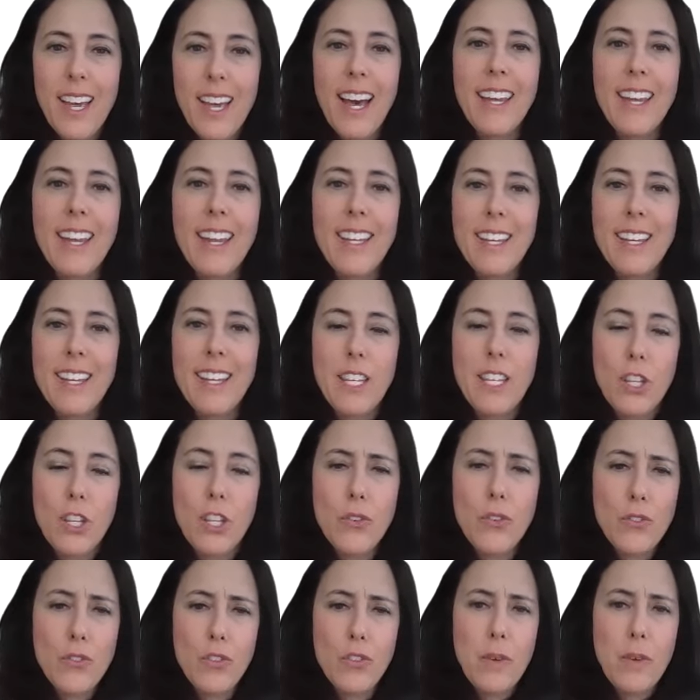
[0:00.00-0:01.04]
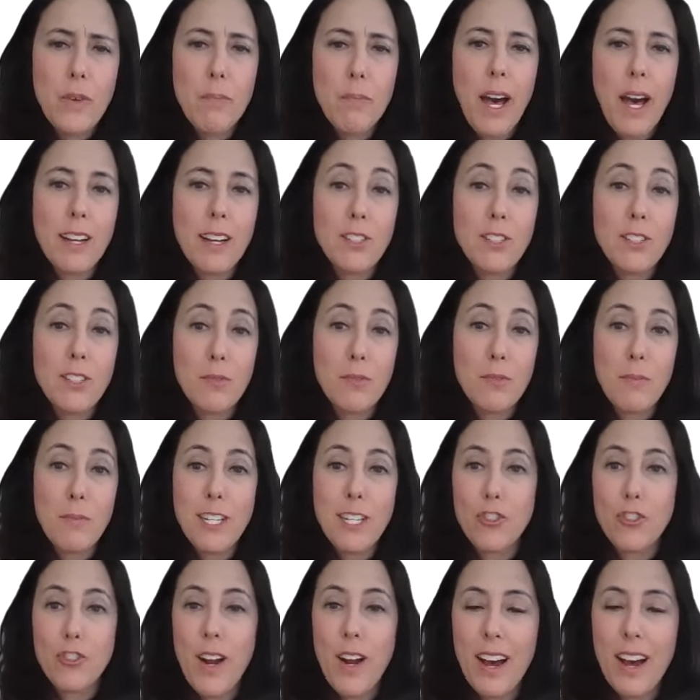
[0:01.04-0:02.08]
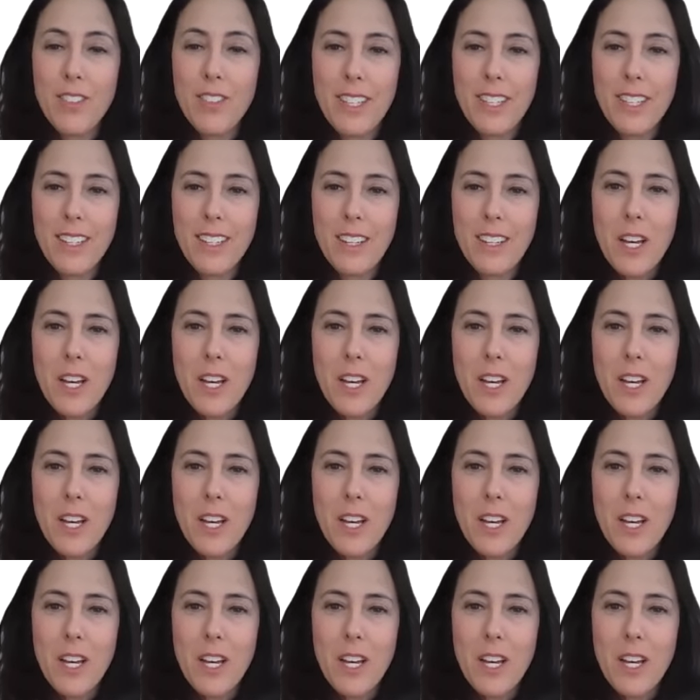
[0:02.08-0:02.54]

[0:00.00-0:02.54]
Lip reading: And it used to be possible by traveling,